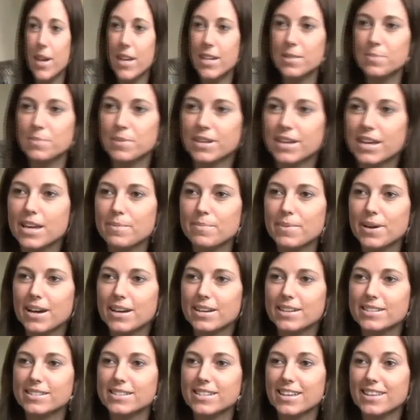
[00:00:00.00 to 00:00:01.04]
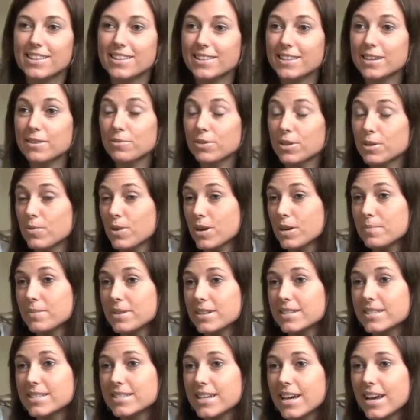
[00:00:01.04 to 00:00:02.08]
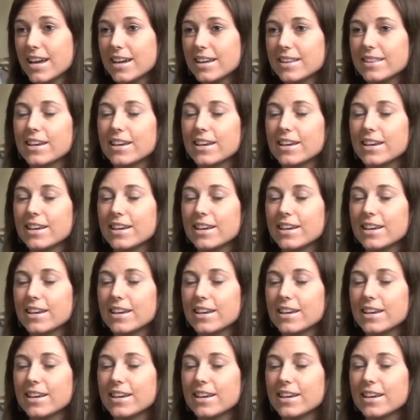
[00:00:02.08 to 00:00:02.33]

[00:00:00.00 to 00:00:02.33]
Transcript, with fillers: management came back and said that they really wanted me to stay,